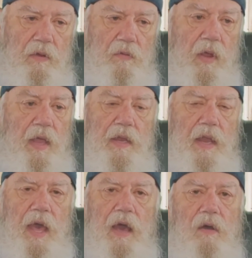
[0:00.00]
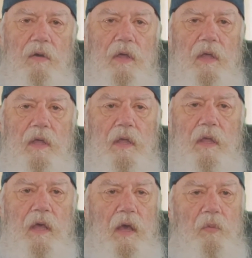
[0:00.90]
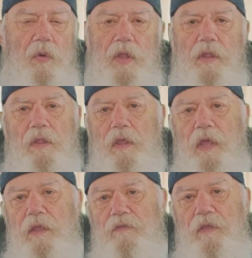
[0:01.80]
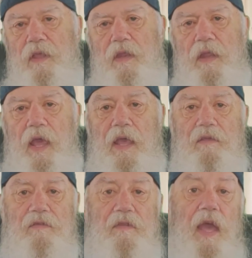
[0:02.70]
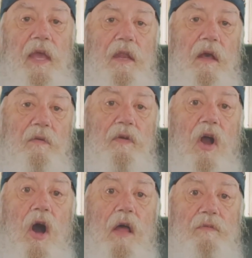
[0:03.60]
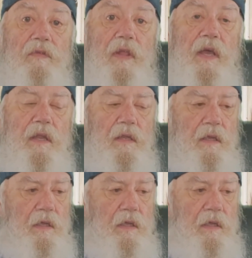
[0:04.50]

right now when it's in a state of conflict.